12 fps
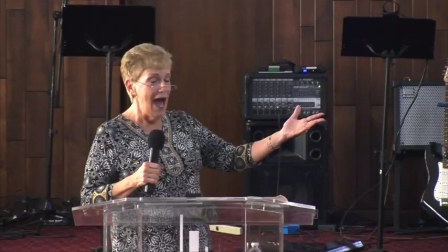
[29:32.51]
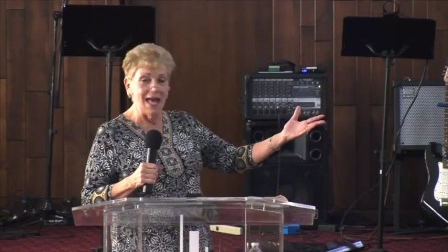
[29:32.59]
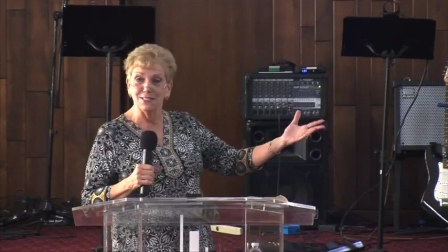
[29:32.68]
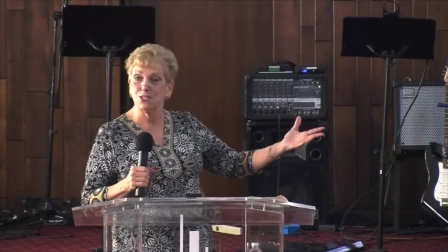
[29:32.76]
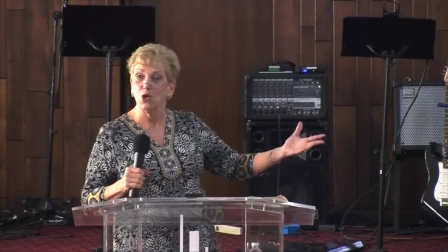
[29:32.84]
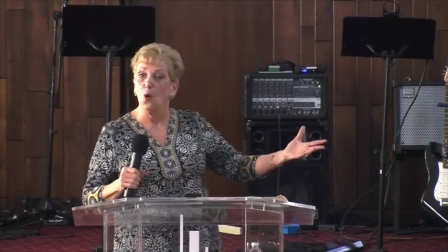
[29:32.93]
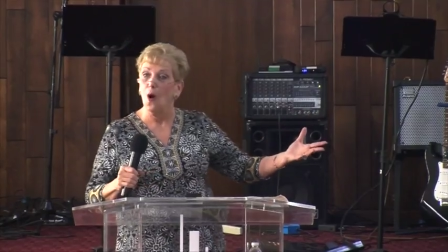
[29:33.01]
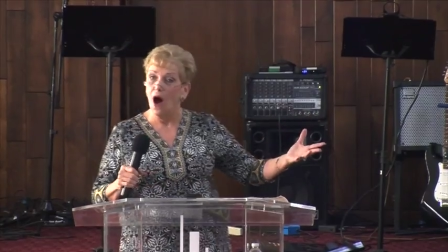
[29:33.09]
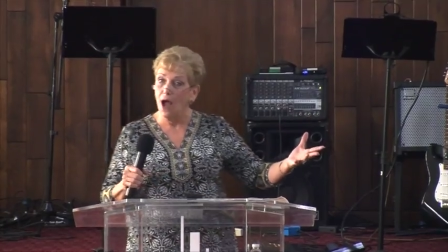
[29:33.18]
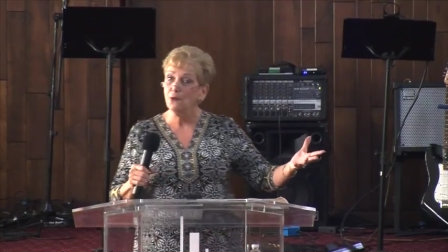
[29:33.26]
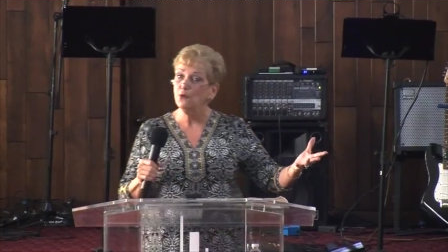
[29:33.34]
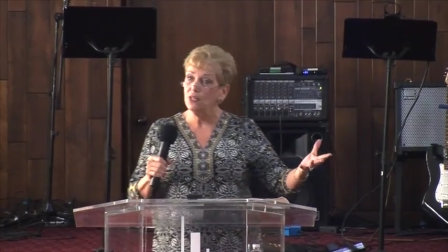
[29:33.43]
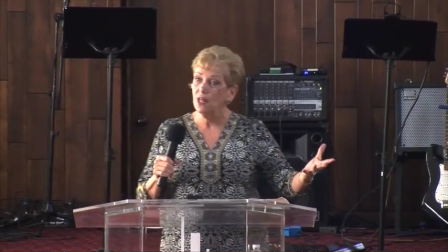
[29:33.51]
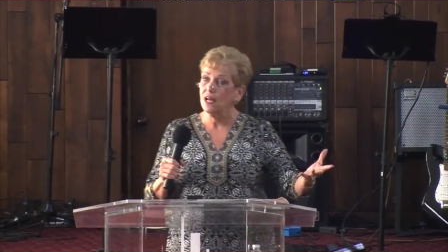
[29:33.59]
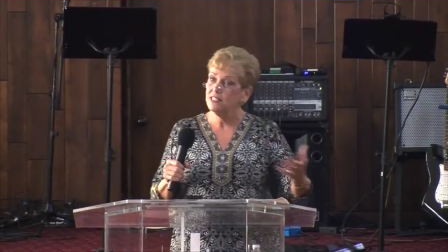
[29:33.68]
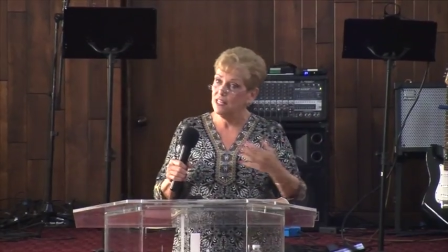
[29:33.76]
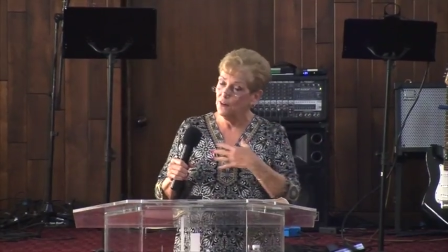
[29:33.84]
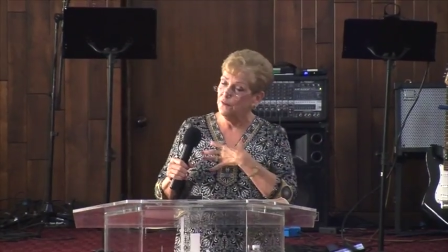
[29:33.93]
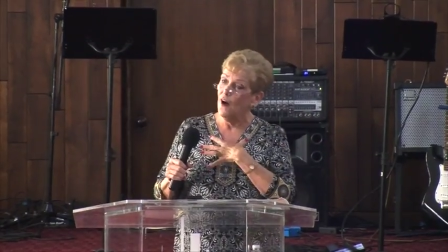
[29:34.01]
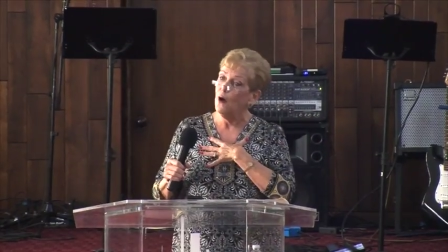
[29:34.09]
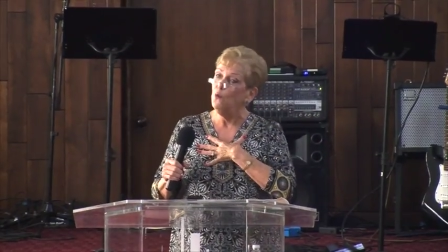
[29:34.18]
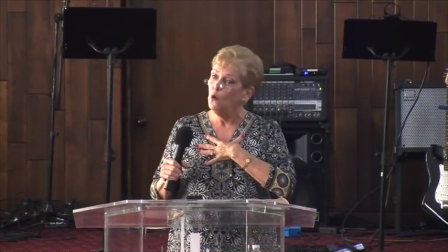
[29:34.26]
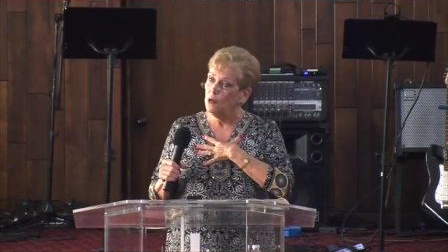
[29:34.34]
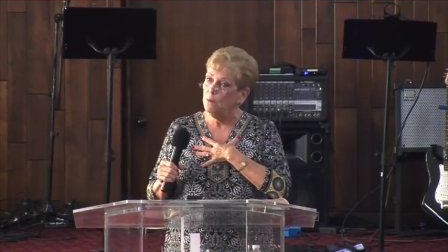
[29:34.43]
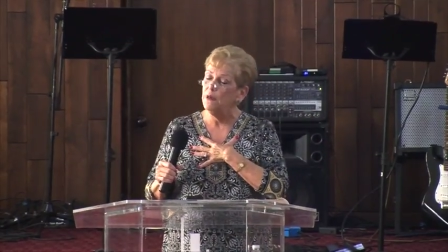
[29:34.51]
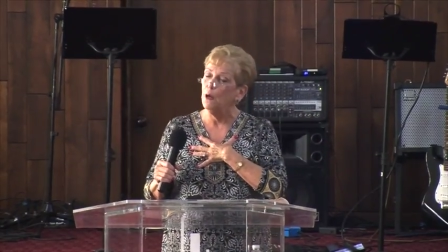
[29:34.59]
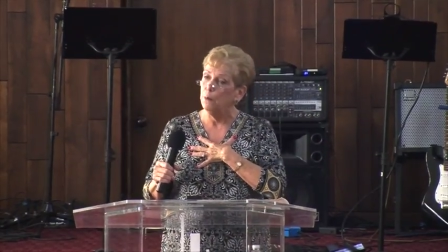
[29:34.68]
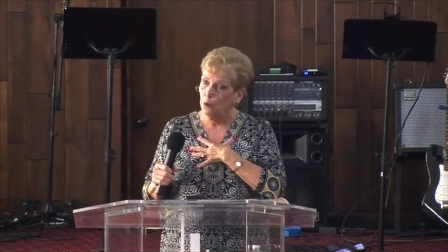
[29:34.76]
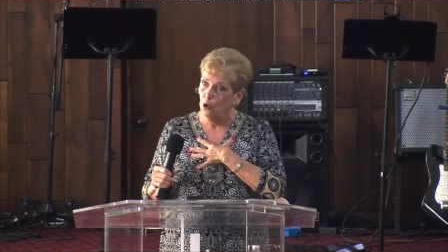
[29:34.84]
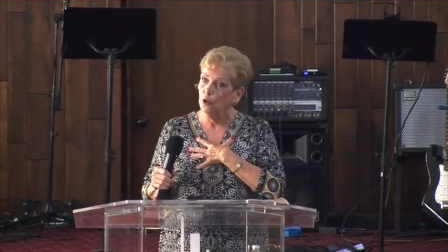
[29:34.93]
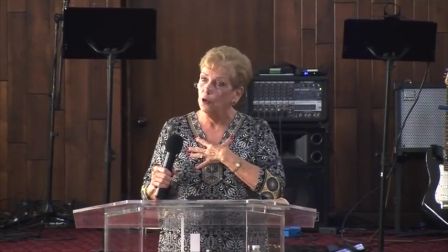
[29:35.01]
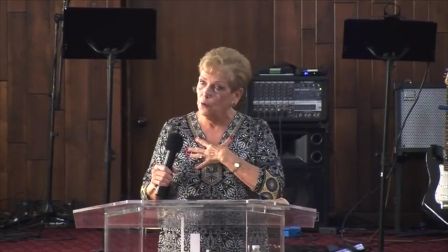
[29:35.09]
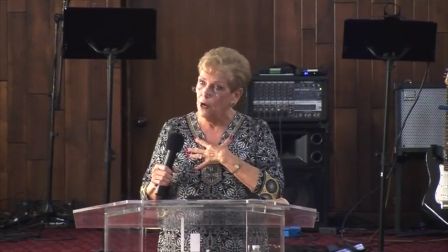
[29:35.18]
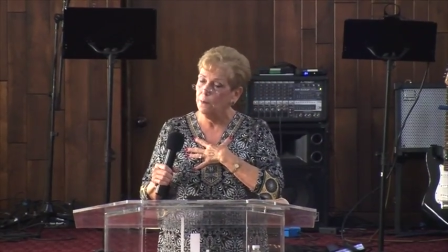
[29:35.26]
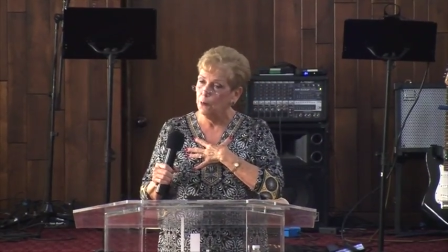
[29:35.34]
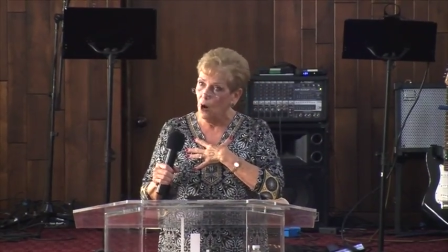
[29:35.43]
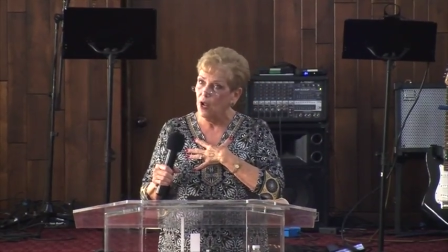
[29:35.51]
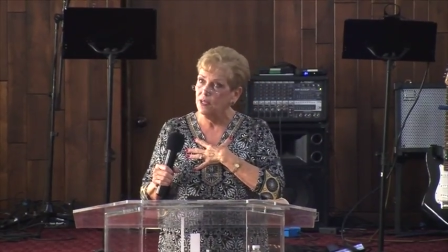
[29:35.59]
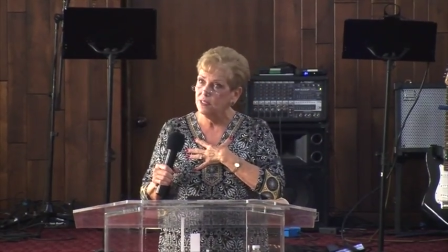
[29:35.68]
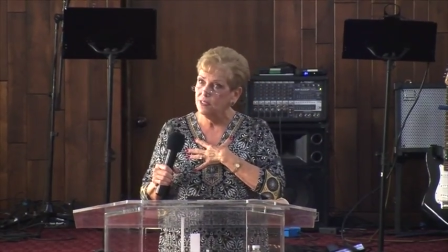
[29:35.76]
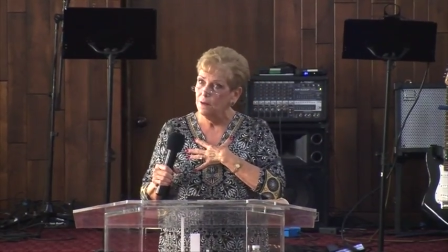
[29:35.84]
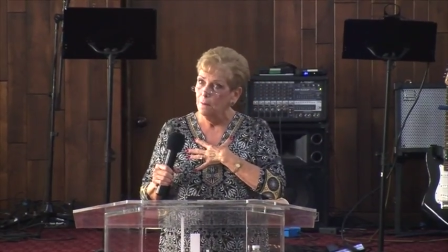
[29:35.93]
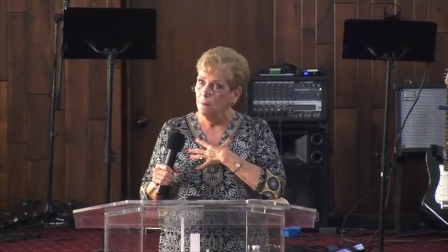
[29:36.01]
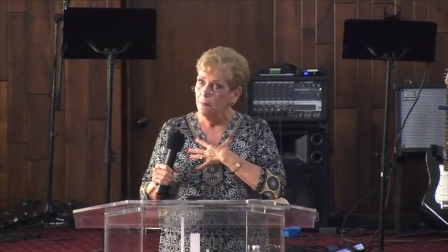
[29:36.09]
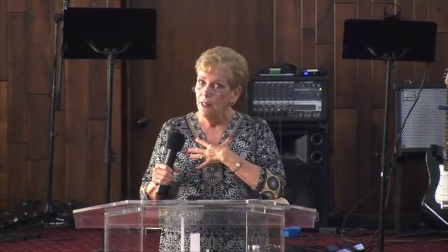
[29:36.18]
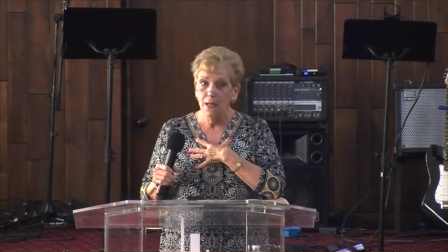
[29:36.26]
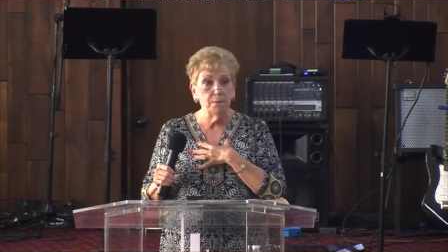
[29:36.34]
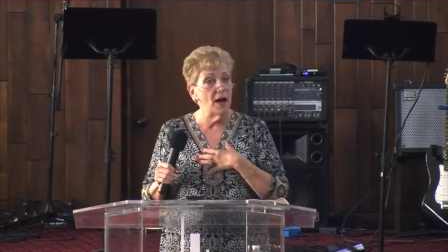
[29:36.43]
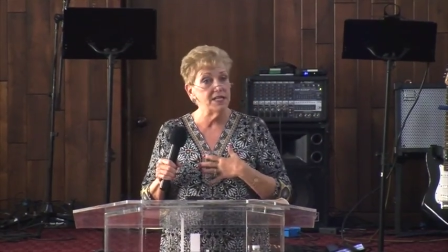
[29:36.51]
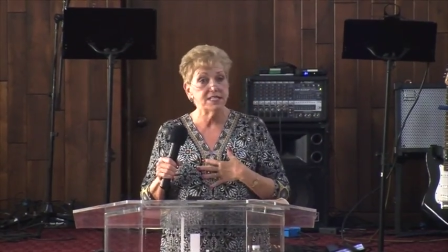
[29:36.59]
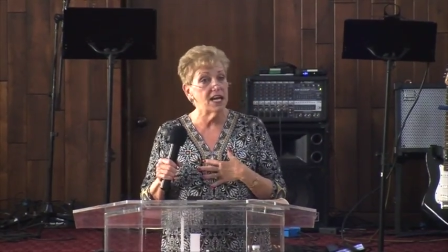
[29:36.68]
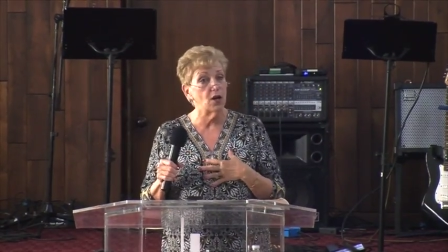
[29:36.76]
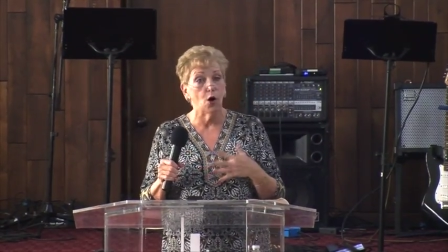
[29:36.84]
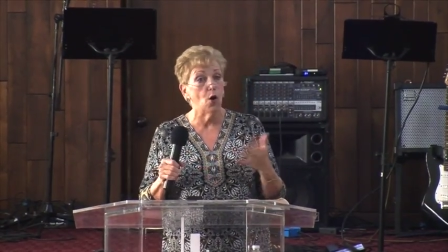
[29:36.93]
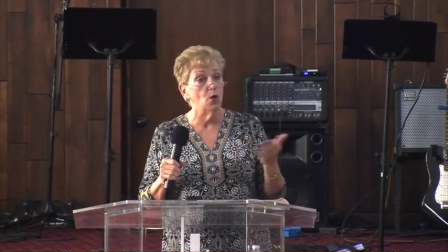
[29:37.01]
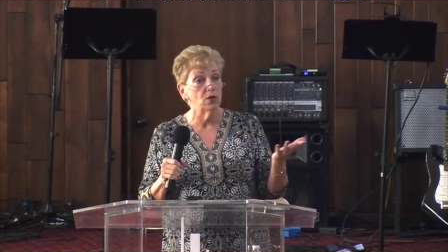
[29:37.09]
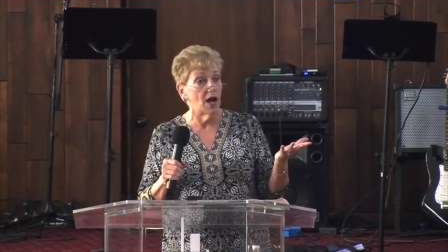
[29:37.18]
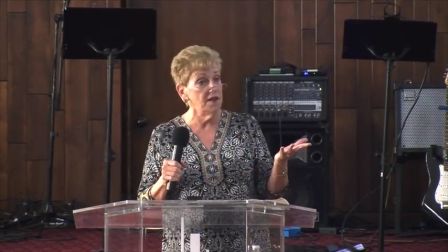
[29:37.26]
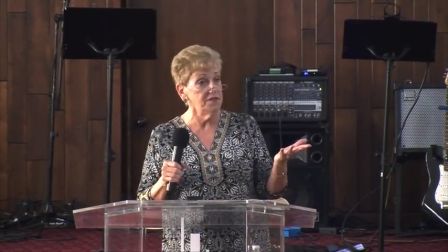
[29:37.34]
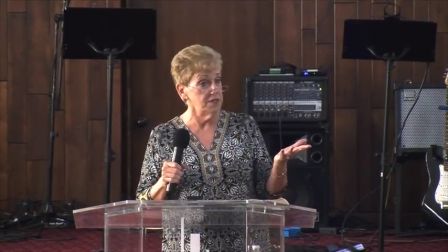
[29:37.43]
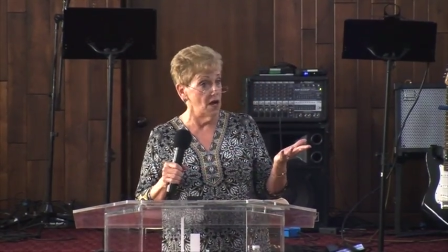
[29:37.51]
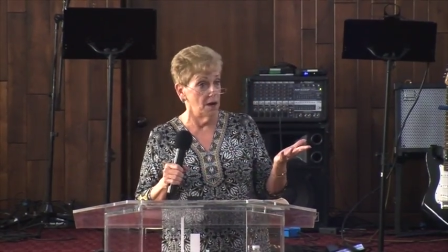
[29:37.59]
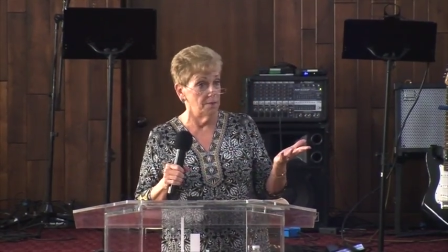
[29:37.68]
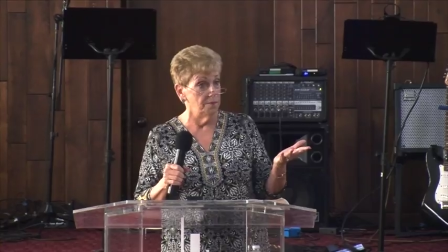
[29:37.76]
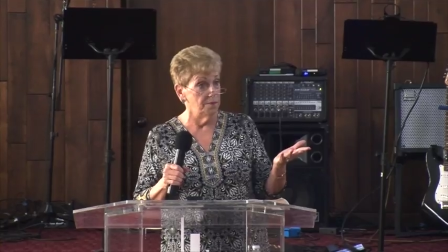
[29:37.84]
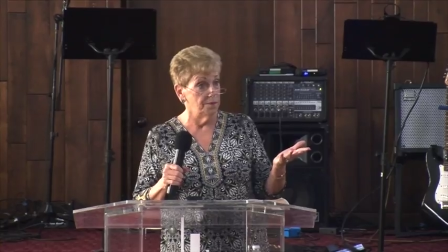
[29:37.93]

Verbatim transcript: And so I realized that if I want to be a pearl of great price, it might take a whole lifetime.